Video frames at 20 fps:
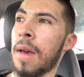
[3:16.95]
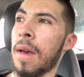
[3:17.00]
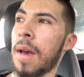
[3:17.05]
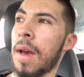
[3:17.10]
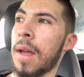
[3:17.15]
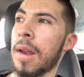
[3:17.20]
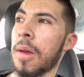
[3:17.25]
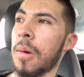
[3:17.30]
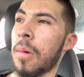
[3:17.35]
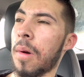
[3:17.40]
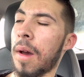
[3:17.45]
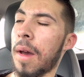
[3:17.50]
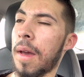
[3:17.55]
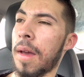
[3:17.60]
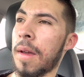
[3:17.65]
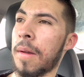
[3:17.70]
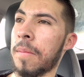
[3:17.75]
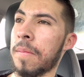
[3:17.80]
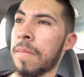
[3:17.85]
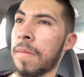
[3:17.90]

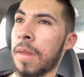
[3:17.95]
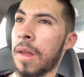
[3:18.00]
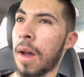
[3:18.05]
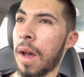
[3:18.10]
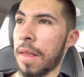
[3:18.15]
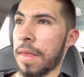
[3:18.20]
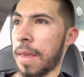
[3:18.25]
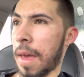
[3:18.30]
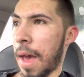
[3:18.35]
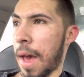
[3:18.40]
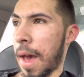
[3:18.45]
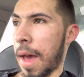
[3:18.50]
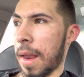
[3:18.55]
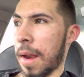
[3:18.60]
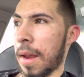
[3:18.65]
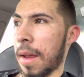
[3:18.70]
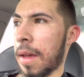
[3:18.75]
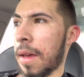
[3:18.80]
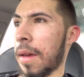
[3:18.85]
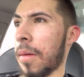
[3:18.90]
Anyway, got that,
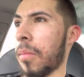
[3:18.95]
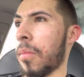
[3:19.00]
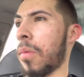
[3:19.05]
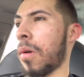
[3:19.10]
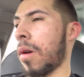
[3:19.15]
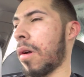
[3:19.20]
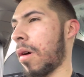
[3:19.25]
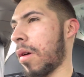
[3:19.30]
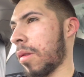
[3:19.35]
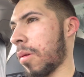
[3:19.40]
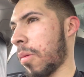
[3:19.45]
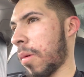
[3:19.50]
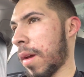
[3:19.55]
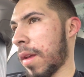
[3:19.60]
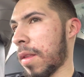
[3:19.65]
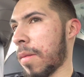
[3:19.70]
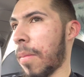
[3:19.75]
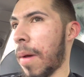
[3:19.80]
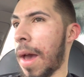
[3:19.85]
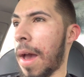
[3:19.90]
put all the
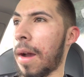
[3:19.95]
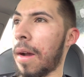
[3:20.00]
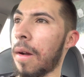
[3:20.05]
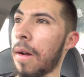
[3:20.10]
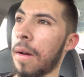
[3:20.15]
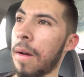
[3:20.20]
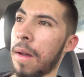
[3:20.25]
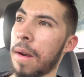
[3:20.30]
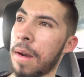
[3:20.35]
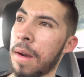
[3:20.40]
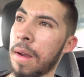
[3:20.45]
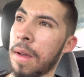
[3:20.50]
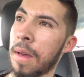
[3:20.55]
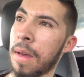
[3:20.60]
weights back on,